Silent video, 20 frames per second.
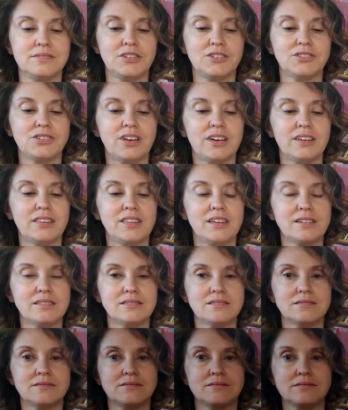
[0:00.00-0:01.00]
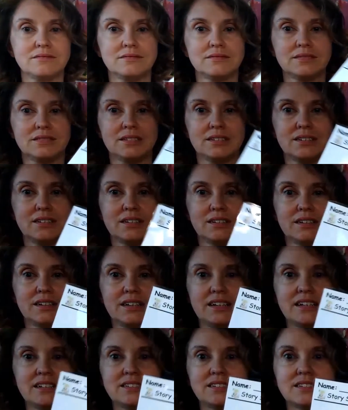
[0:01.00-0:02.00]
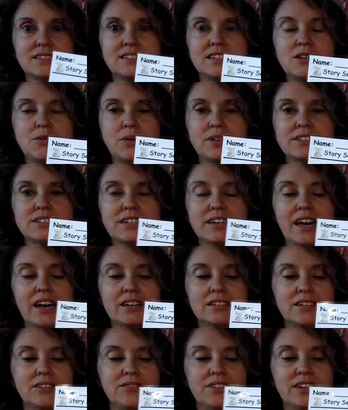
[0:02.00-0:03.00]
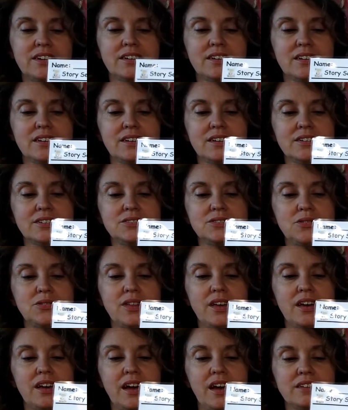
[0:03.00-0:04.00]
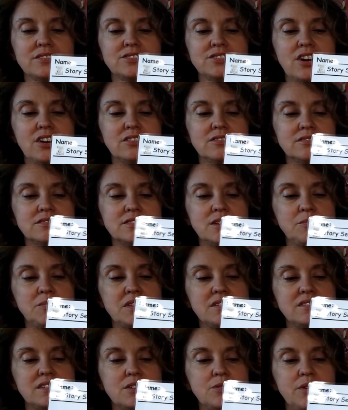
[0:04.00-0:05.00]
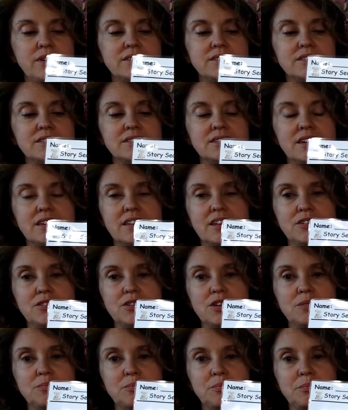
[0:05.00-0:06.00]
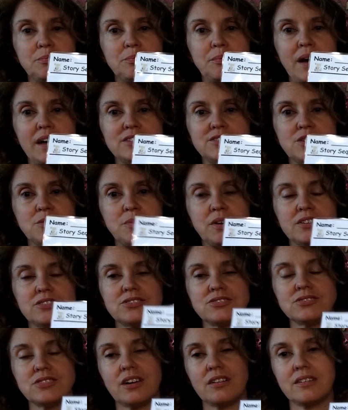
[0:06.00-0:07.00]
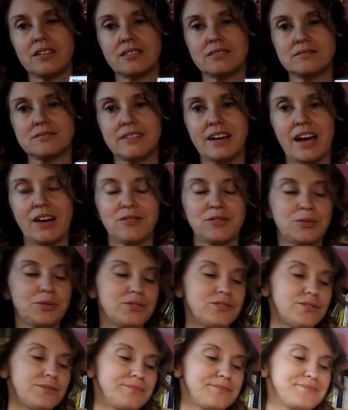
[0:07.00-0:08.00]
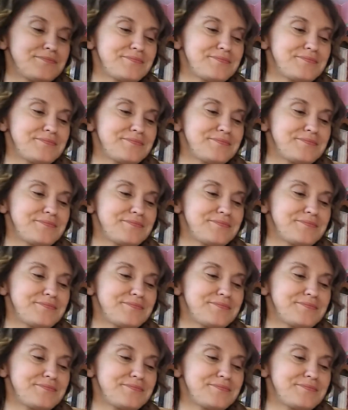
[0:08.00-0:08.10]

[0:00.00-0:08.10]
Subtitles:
looks like this. It's a sequencing activity. So they start some of the sequences, and then you can match the pictures on there afterwards.